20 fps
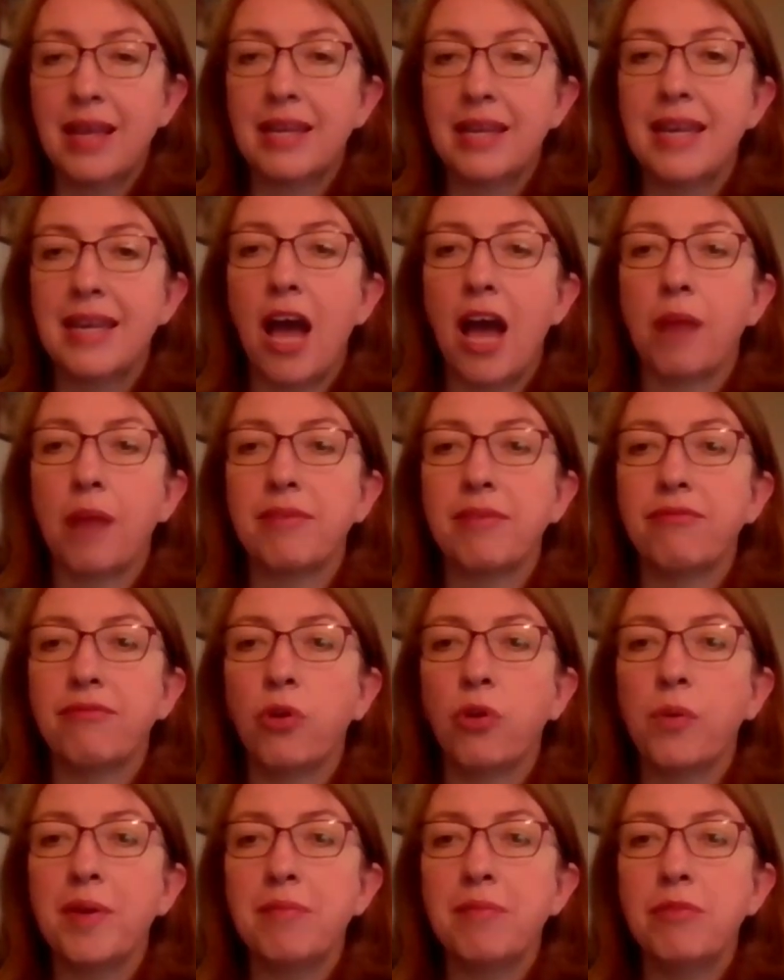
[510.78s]
Now,
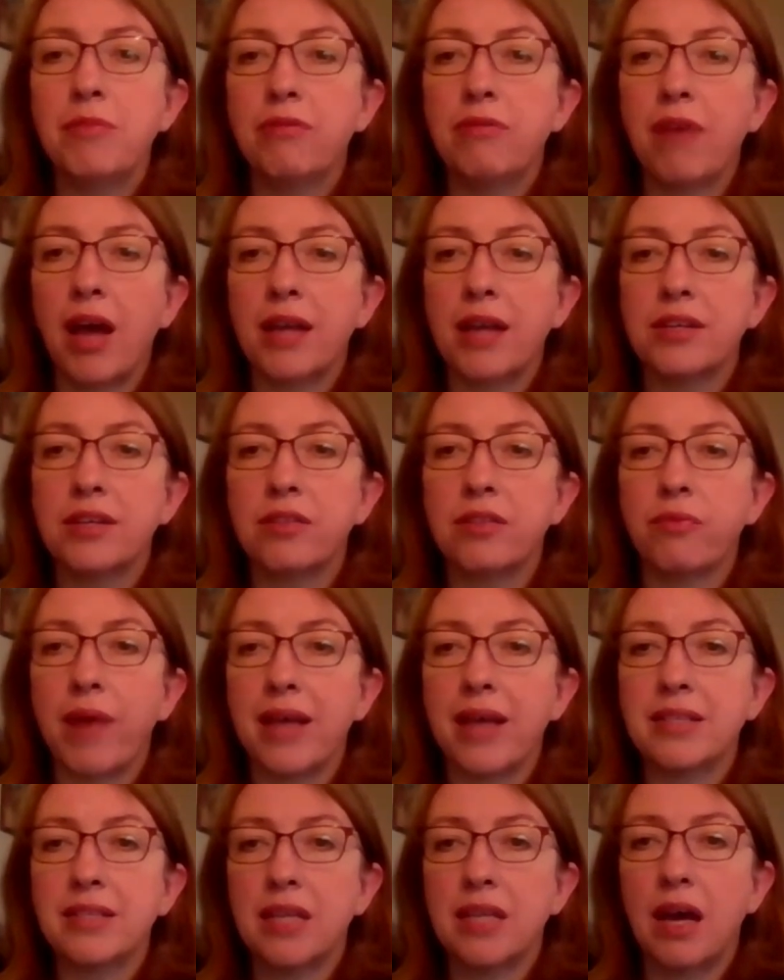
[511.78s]
before we move on to the
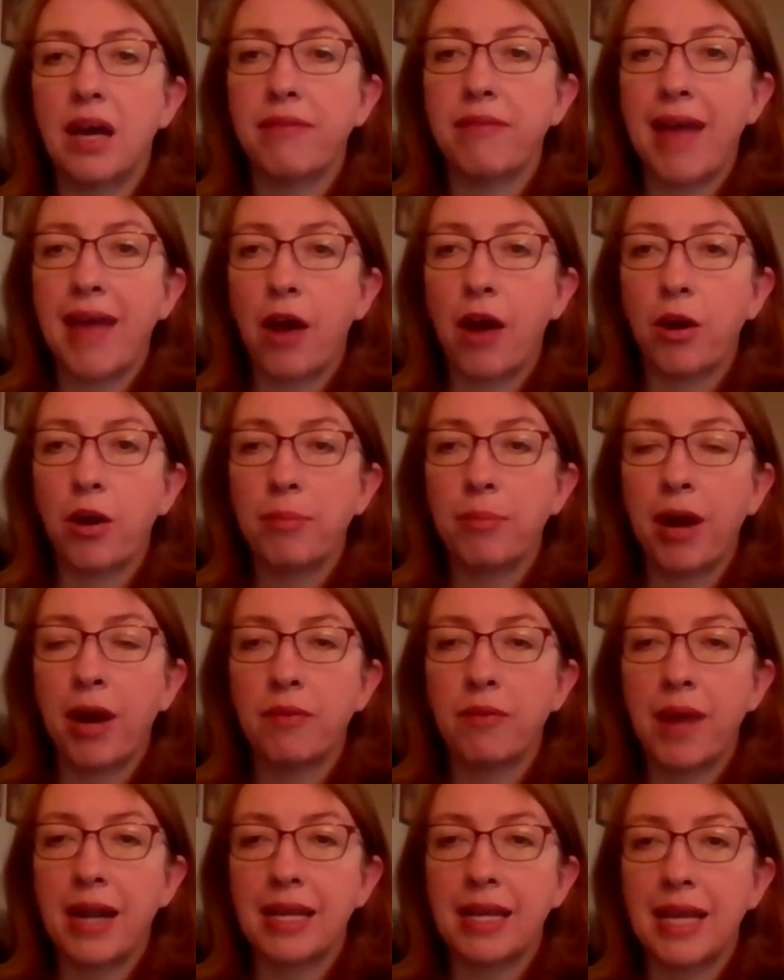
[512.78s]
rest of our
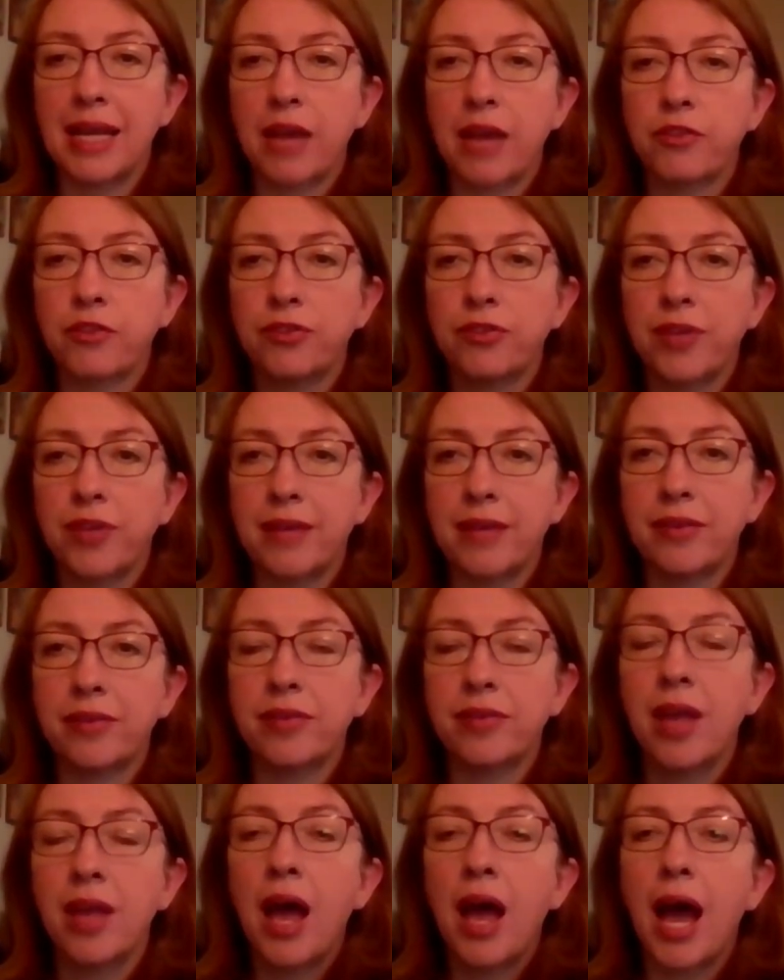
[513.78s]
part writing
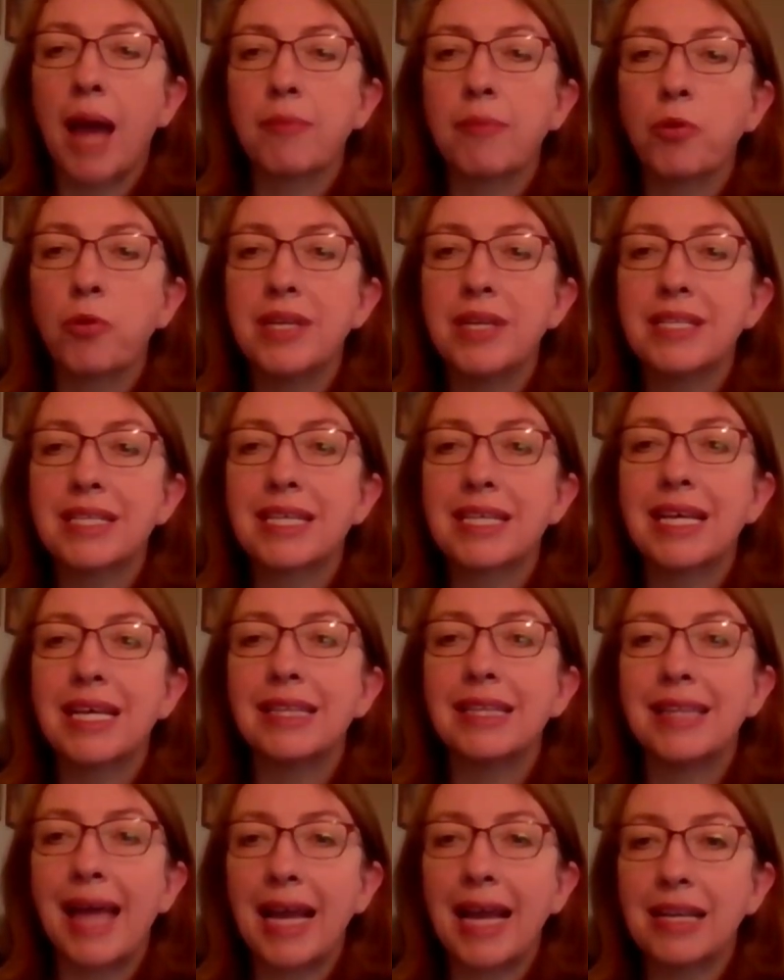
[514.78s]
exercises, I'm going to
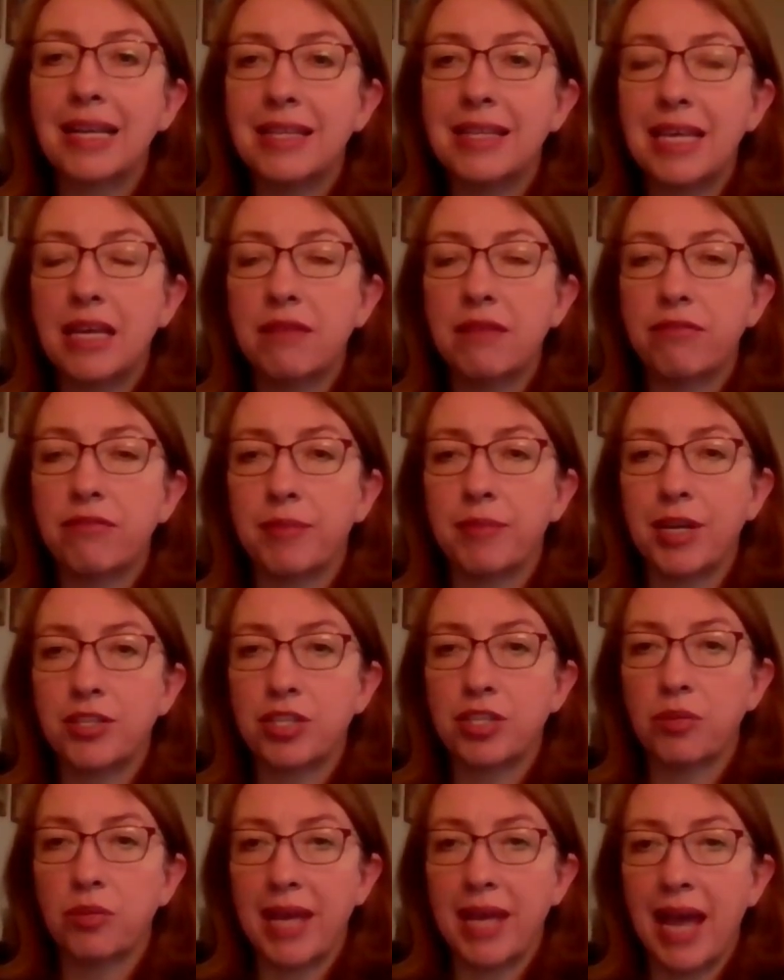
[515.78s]
collect the
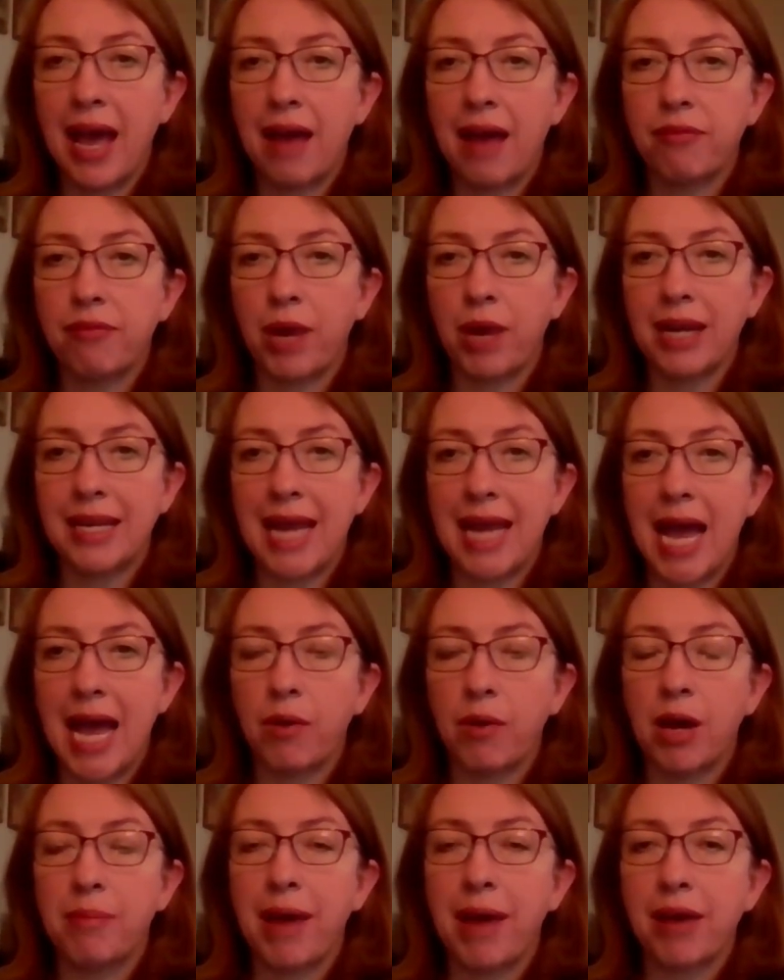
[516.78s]
information we have right
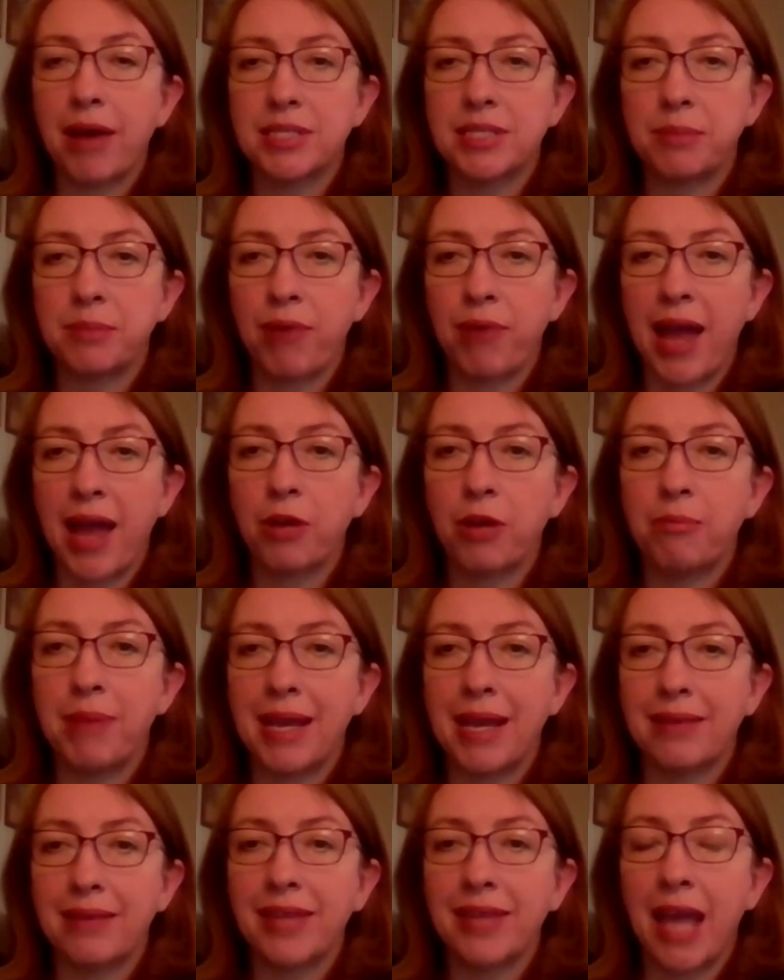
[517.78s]
now about soprano
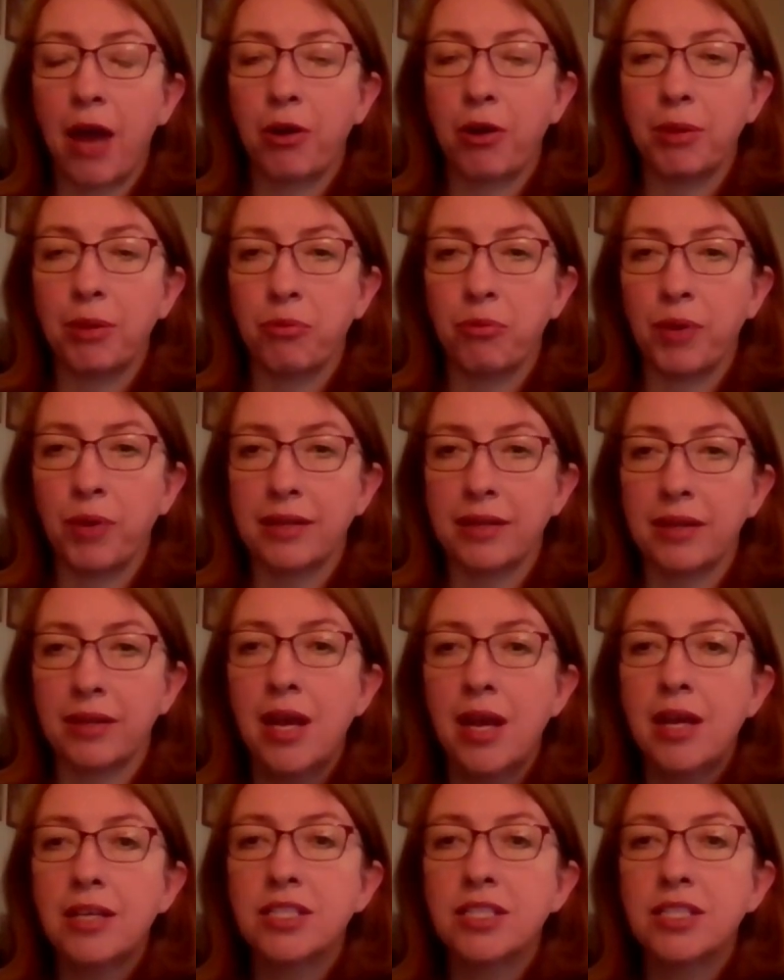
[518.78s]
bass counterpoint.